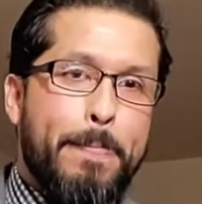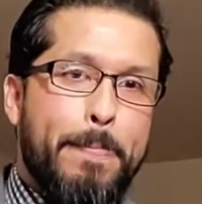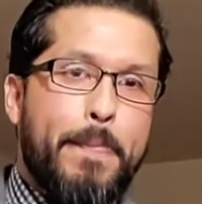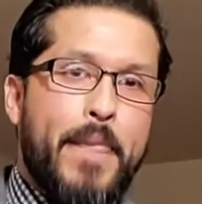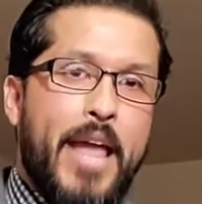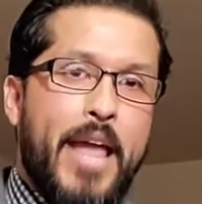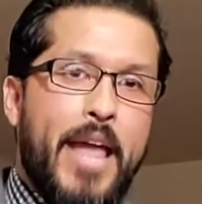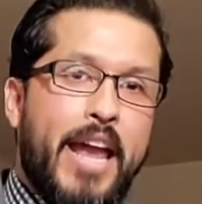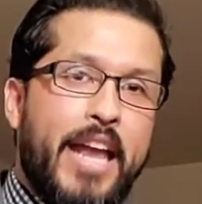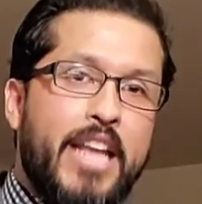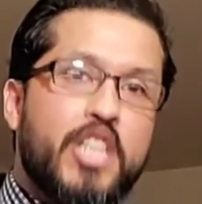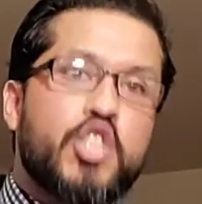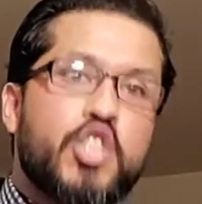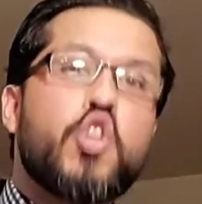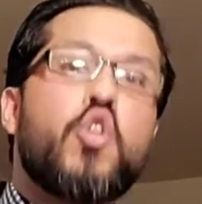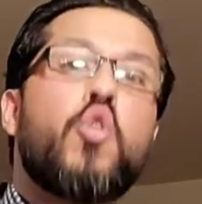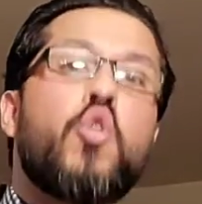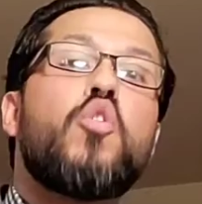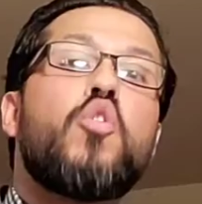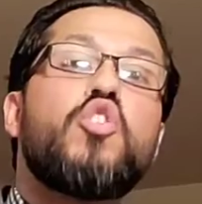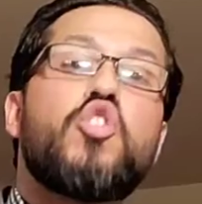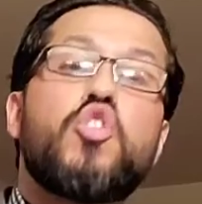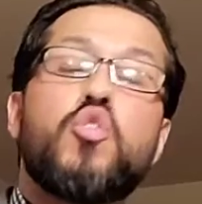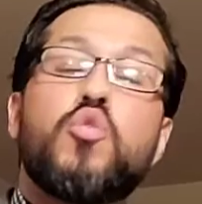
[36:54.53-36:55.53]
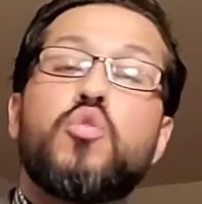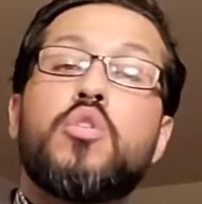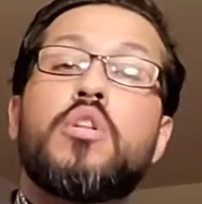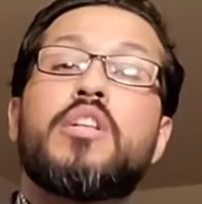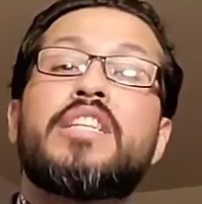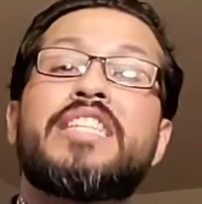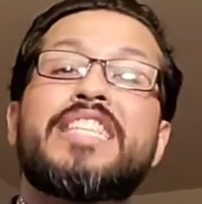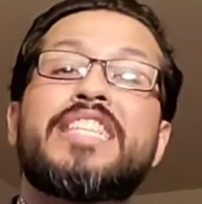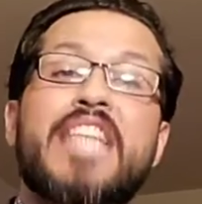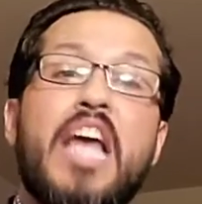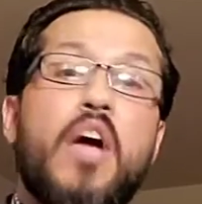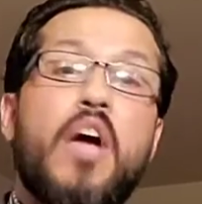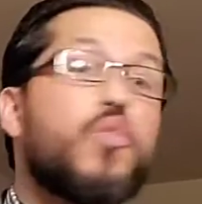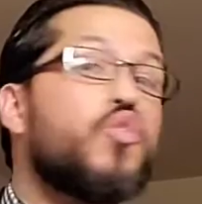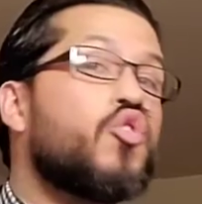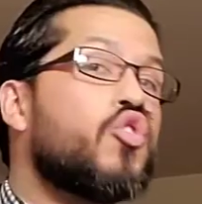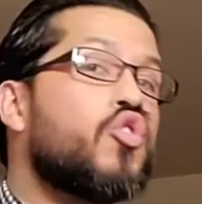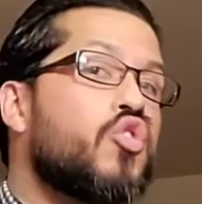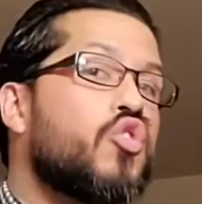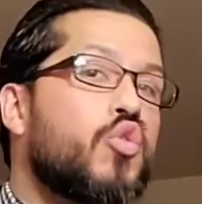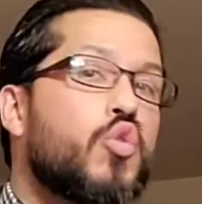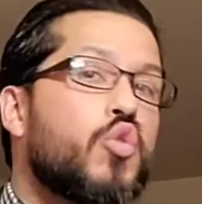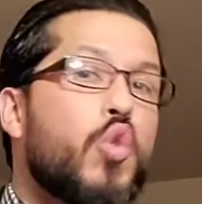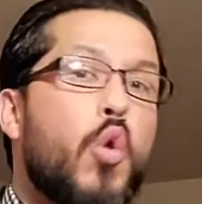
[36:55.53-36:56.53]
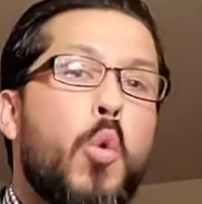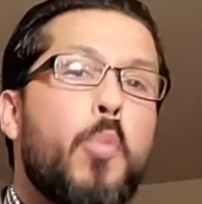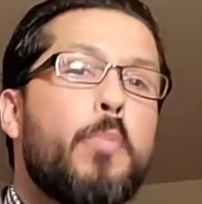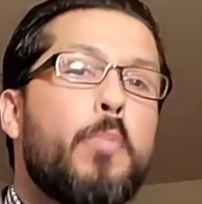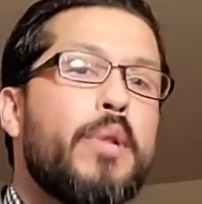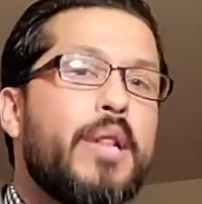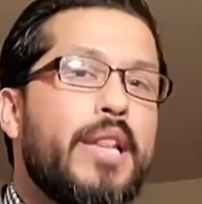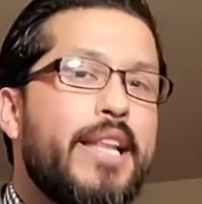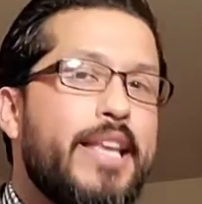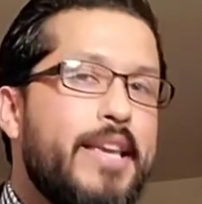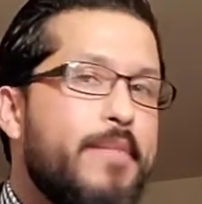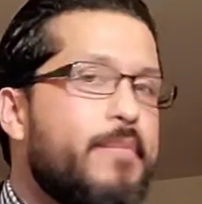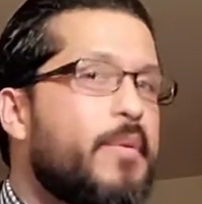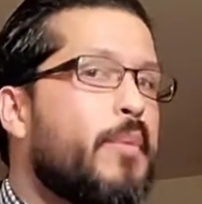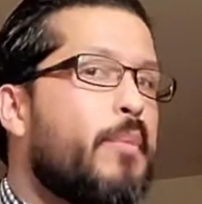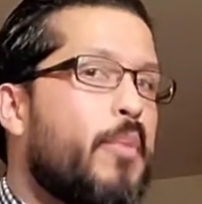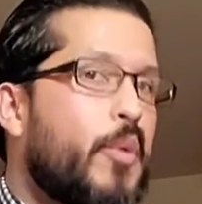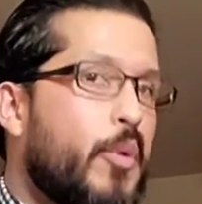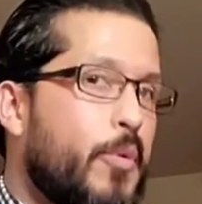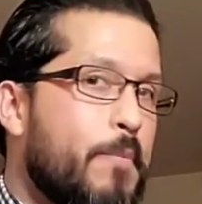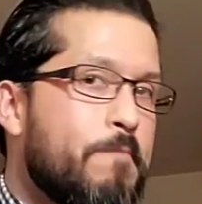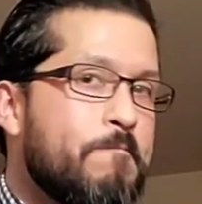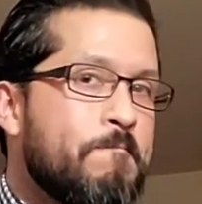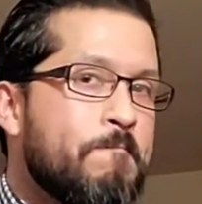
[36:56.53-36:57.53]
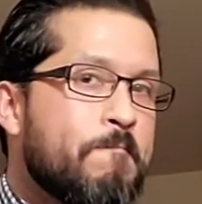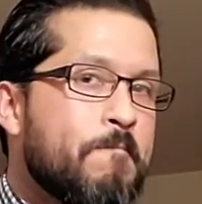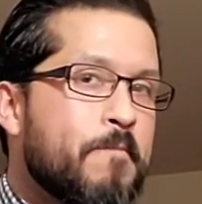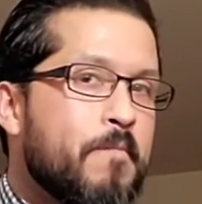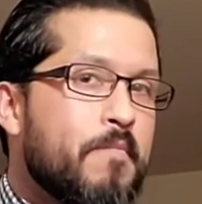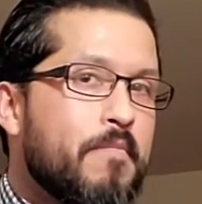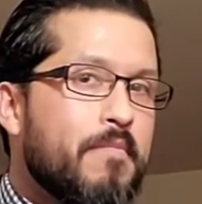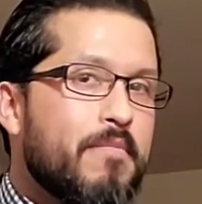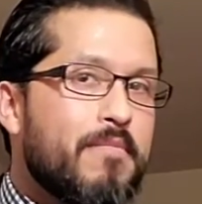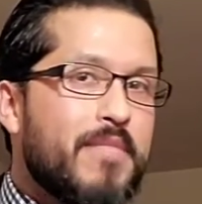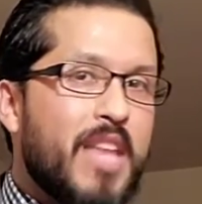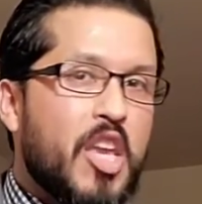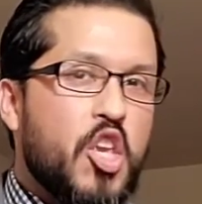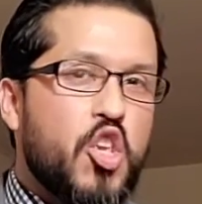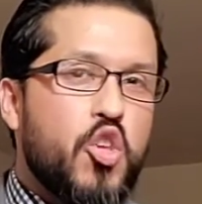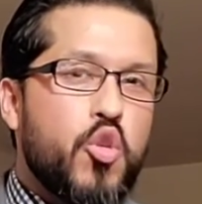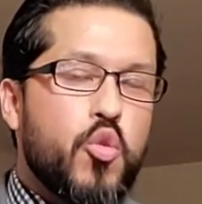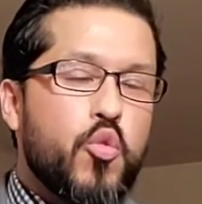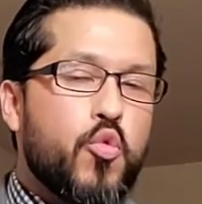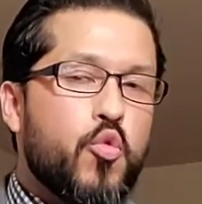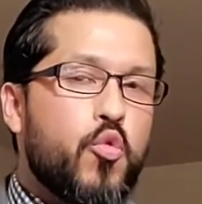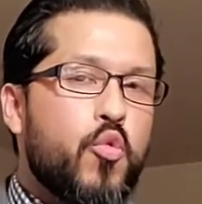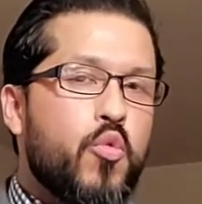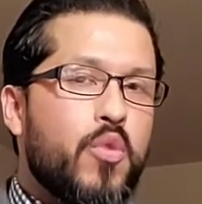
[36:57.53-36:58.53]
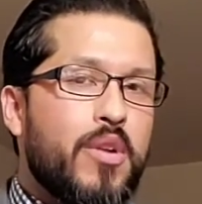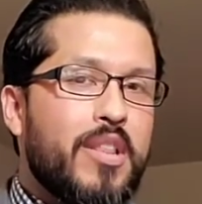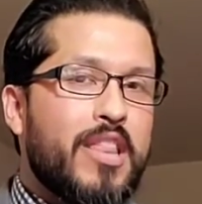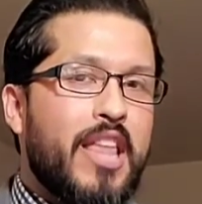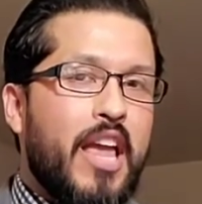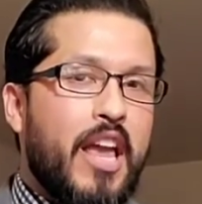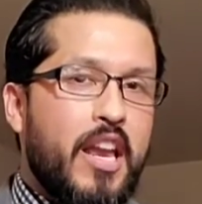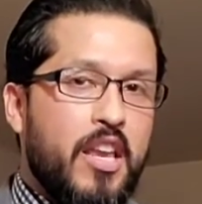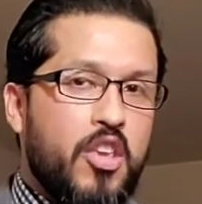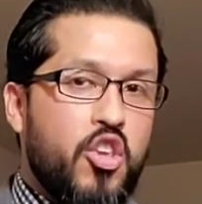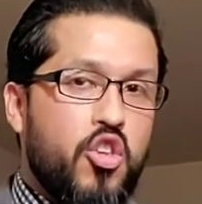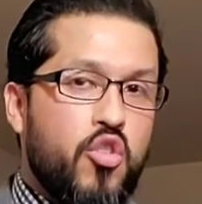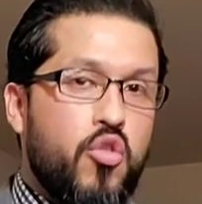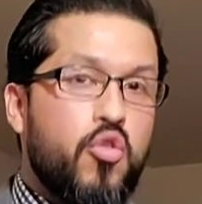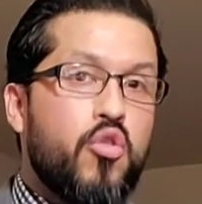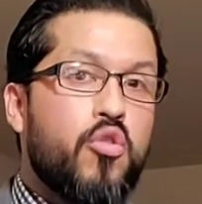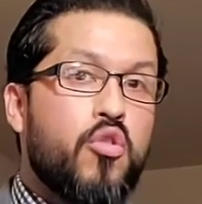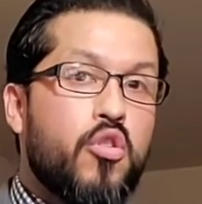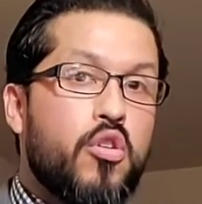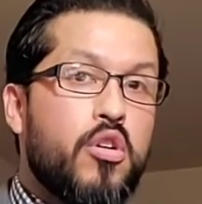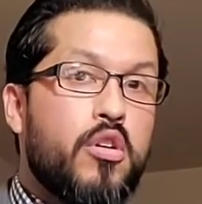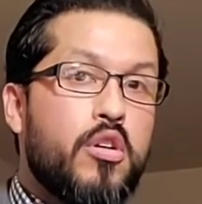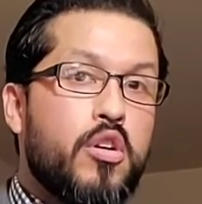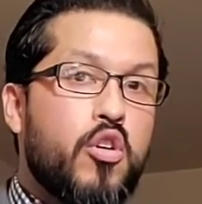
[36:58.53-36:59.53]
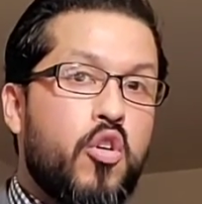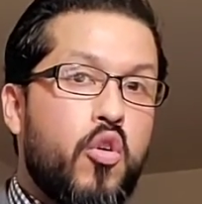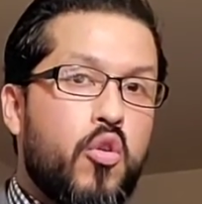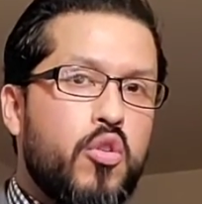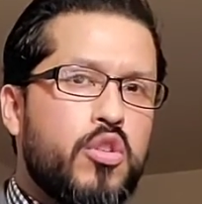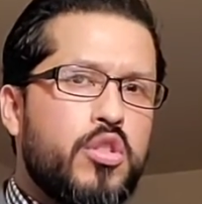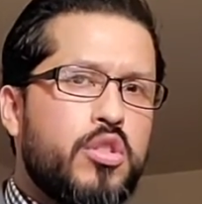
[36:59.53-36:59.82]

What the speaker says: that is going to sound so believable that you're going